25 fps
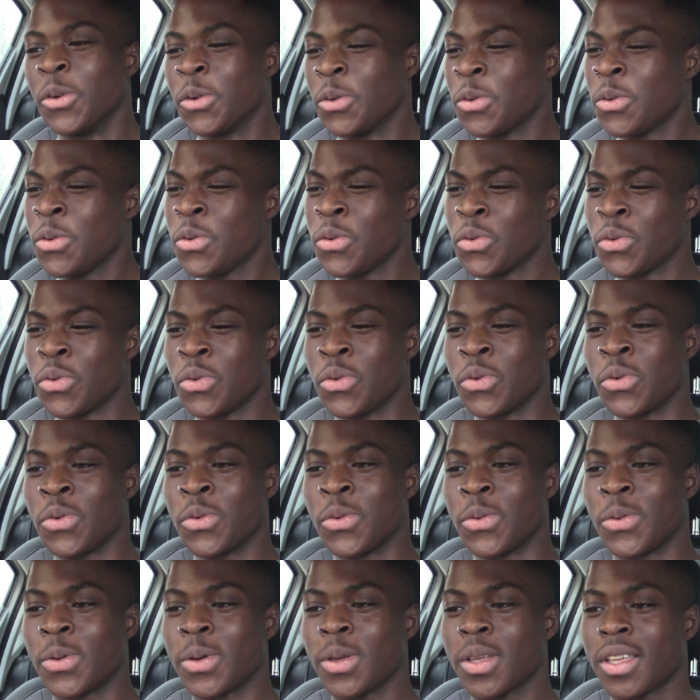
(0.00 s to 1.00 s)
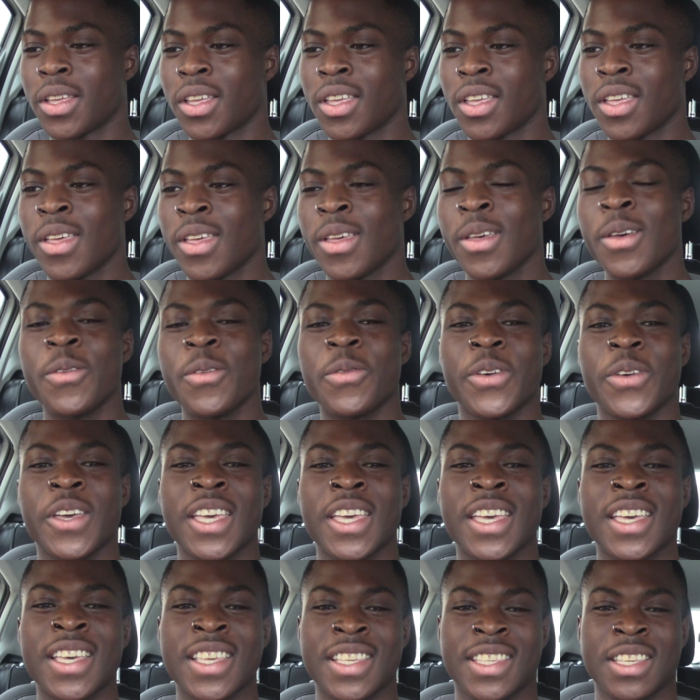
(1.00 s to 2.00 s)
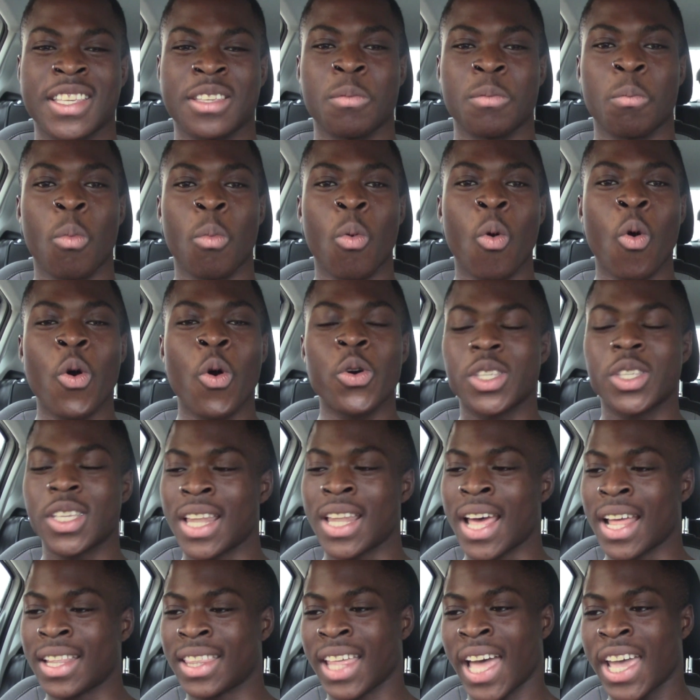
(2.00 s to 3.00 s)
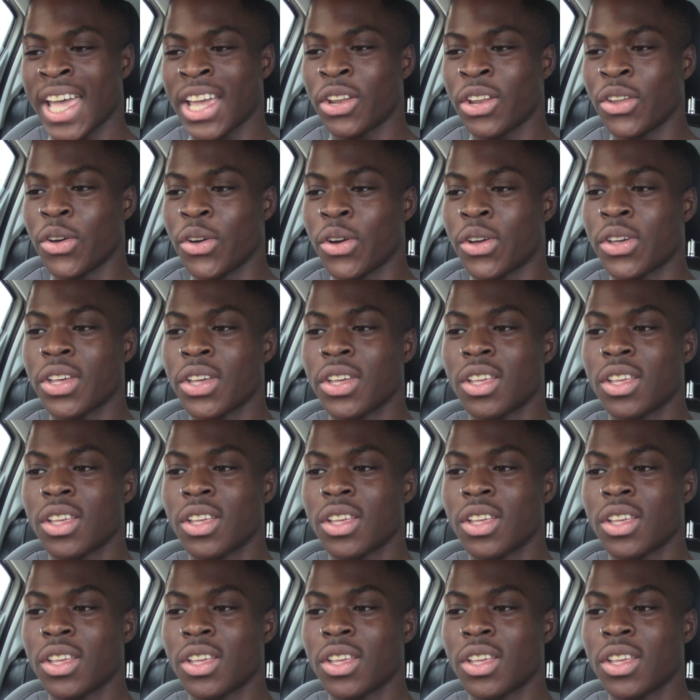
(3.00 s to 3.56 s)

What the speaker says: Ooh. Thing is, there's more to that dialogue.